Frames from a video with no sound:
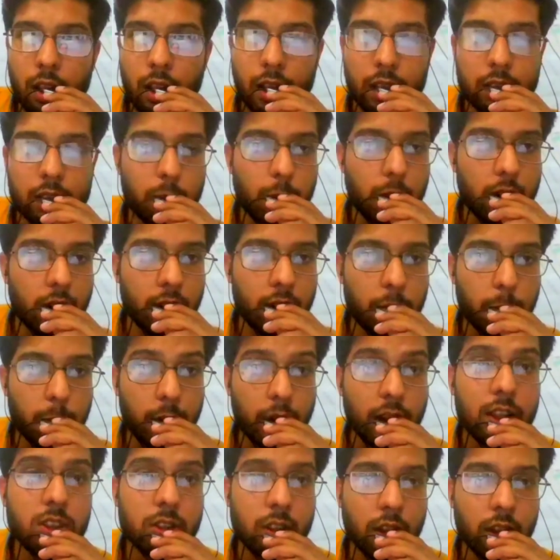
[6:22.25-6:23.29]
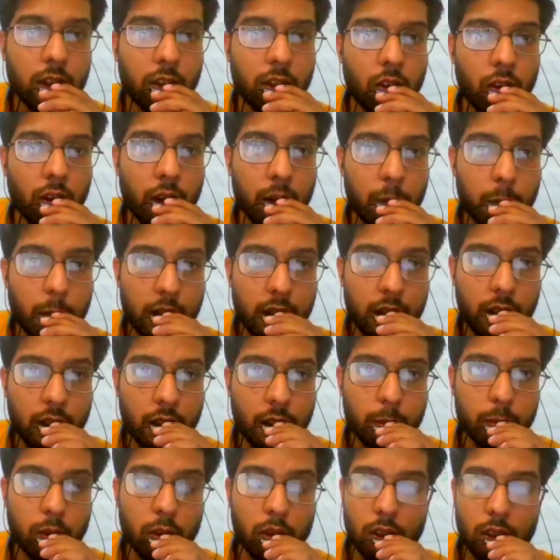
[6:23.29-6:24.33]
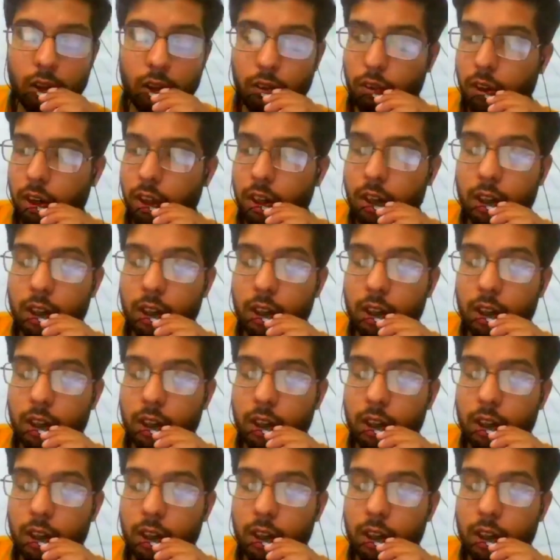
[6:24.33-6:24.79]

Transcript: has been praised in Quran many times, or if he